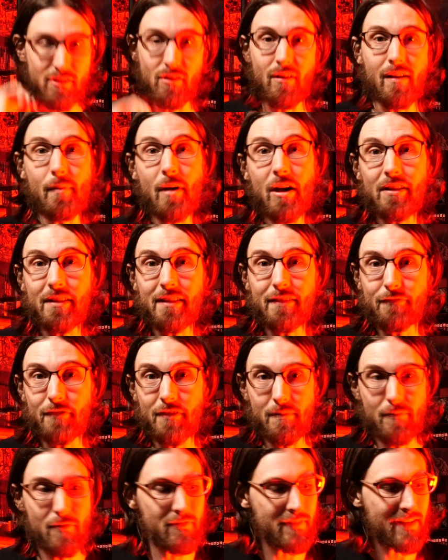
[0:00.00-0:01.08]
So I'm all in for
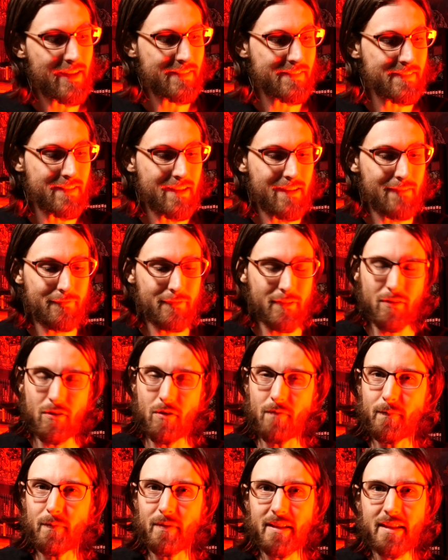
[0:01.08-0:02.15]
the Moon Knight stuff.
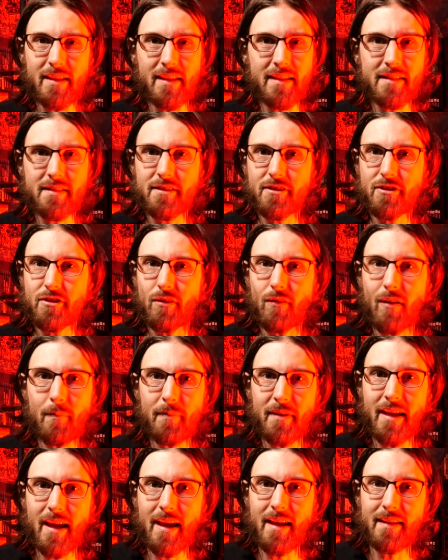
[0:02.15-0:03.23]
Hopefully he gets to show up
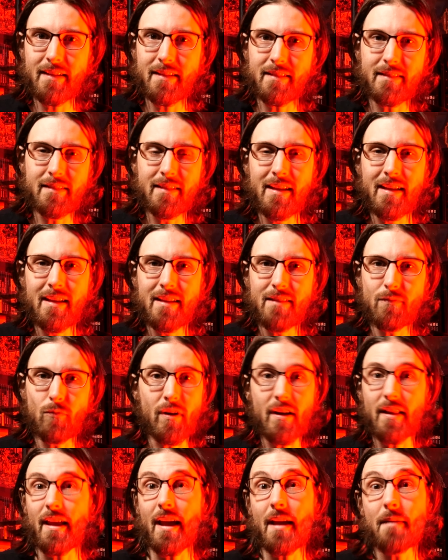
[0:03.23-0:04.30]
again in one of the